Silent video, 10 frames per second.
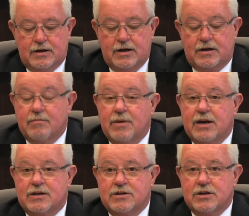and can
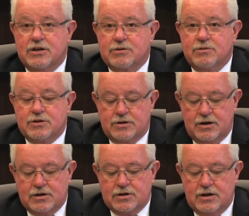make adjustments
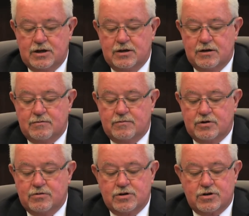as needed
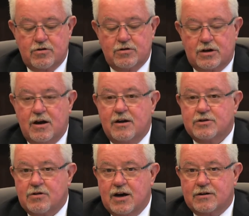to ensure the
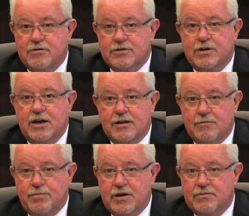contractors and
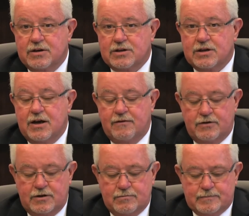the public's
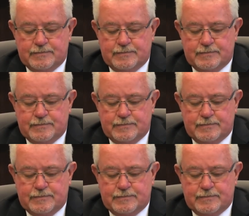safety.